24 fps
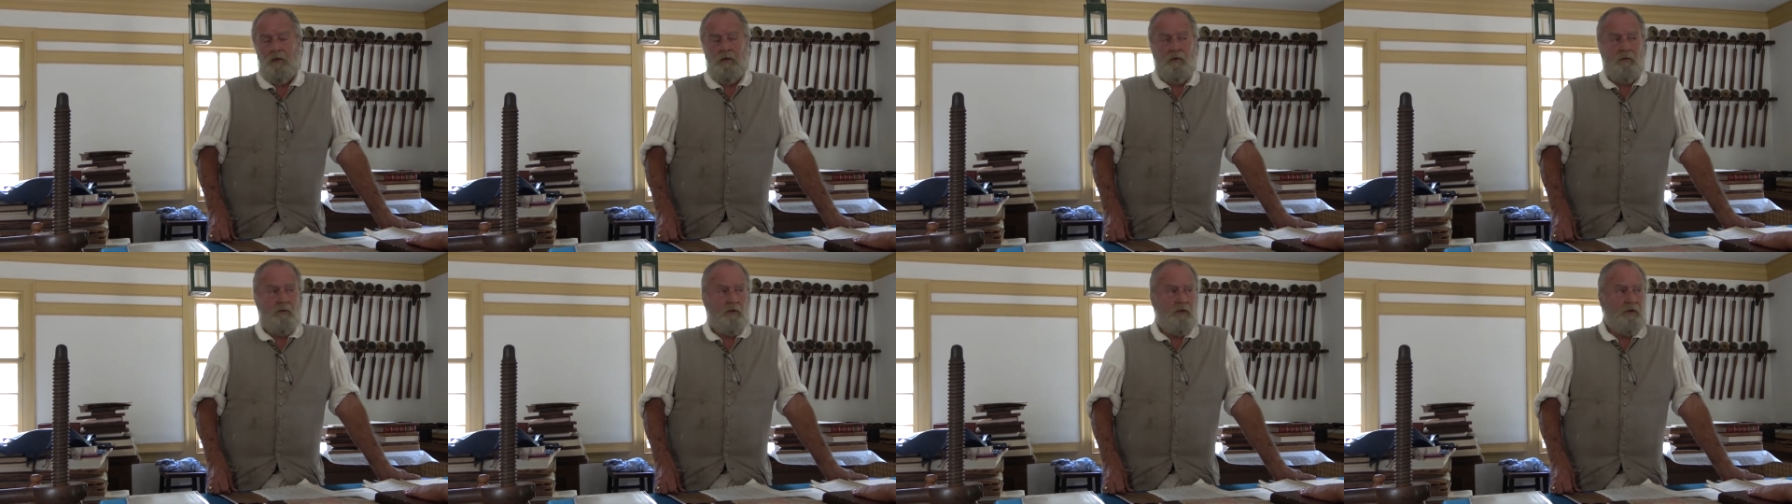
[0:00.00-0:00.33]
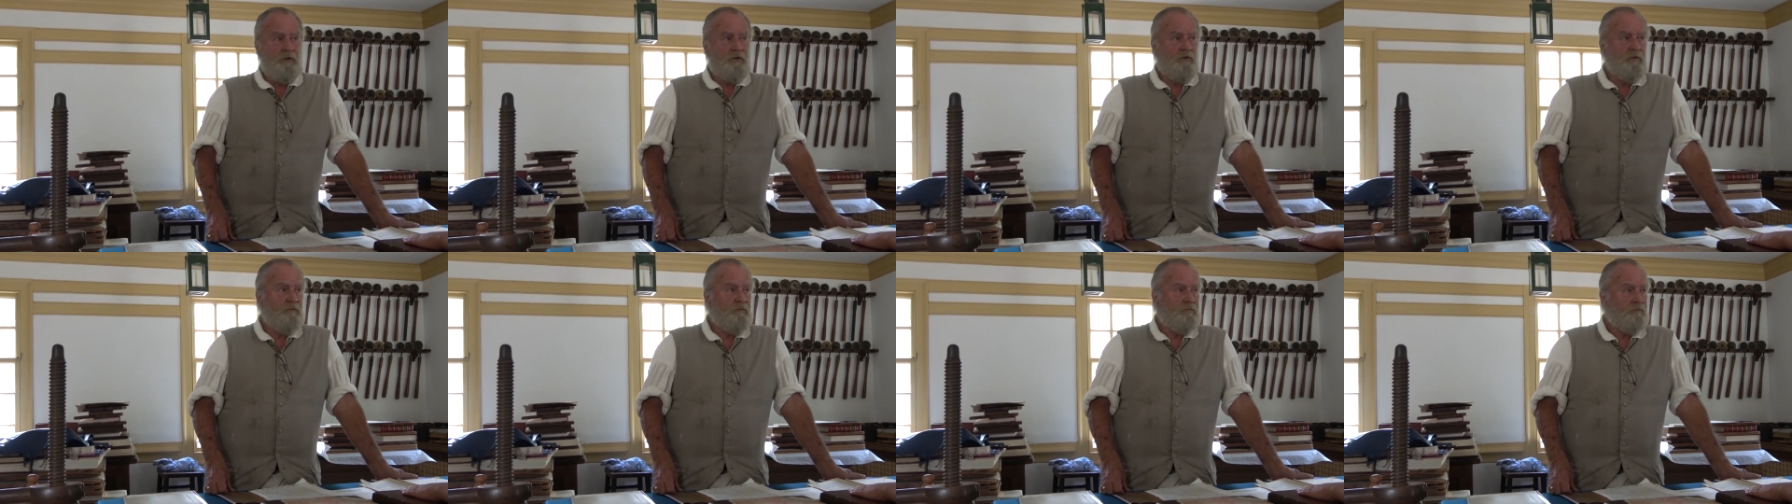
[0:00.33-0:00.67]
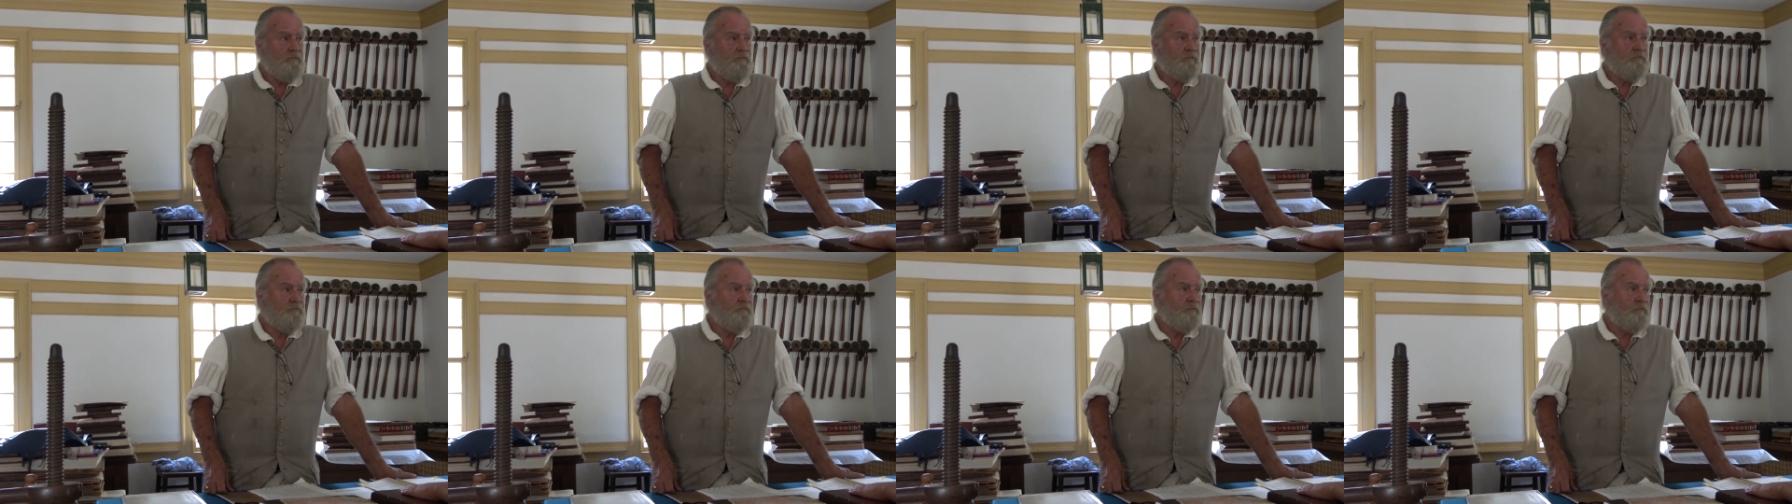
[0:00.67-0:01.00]
And the reason?
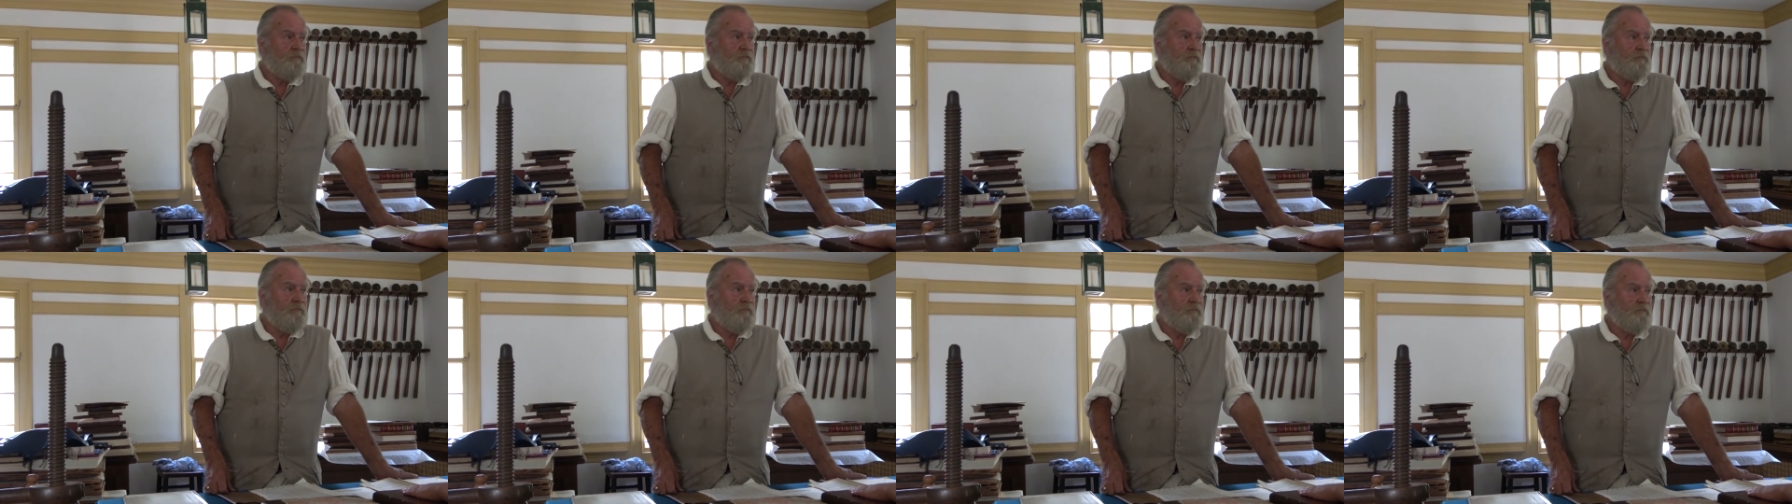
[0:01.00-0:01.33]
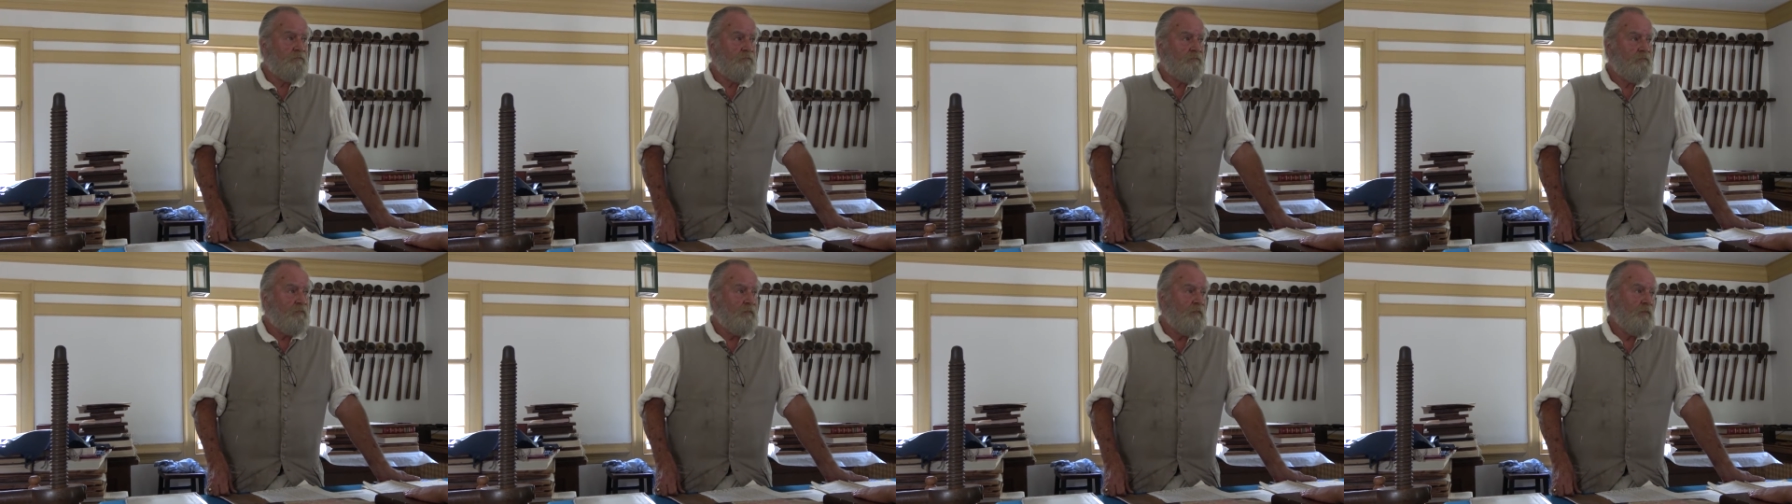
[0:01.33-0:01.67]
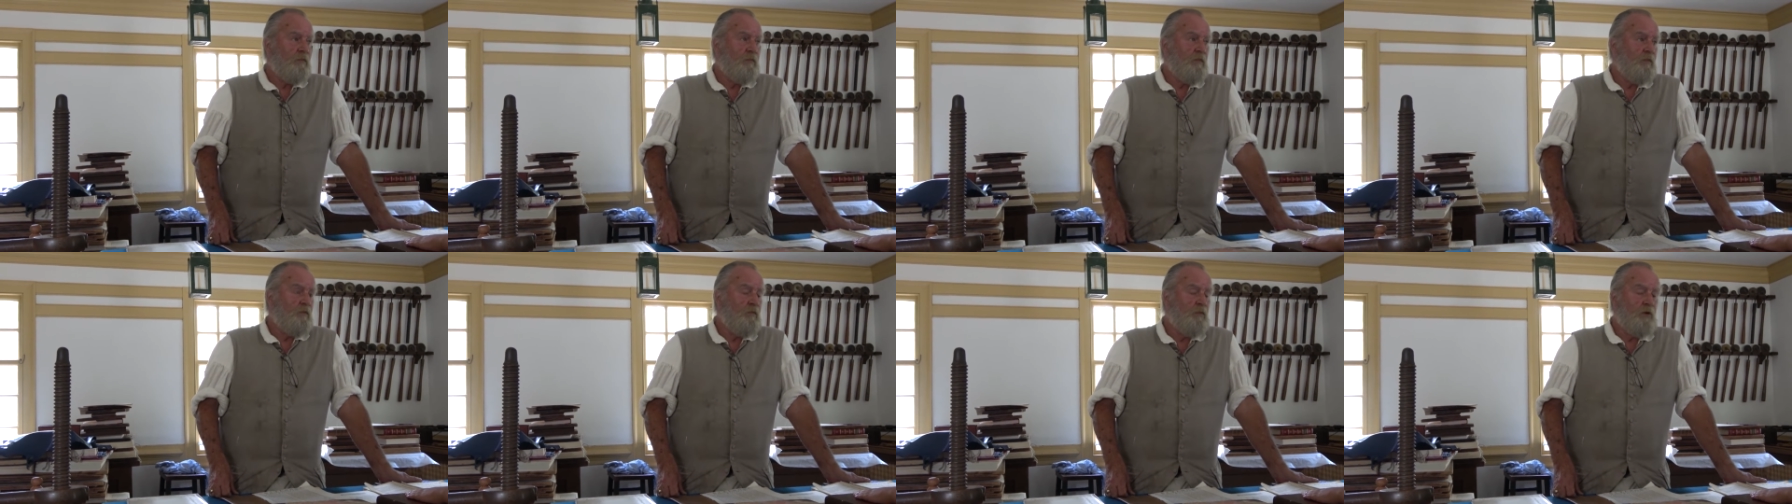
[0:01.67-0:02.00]

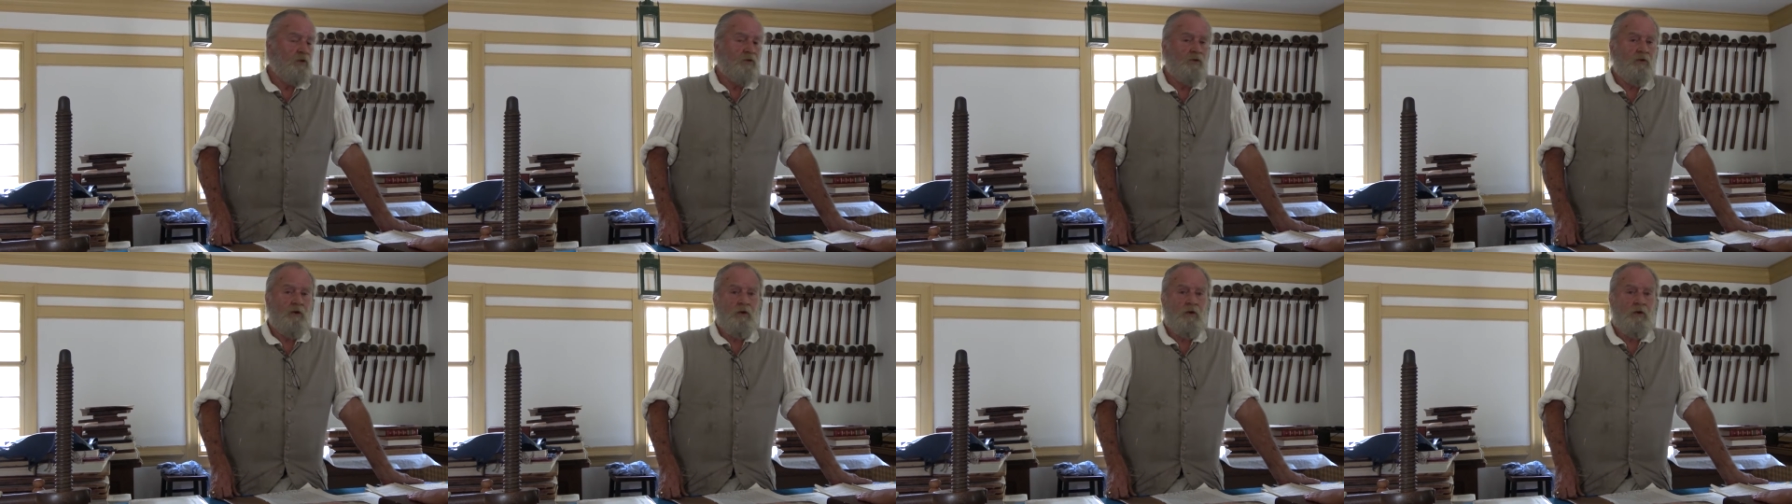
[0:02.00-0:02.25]
Books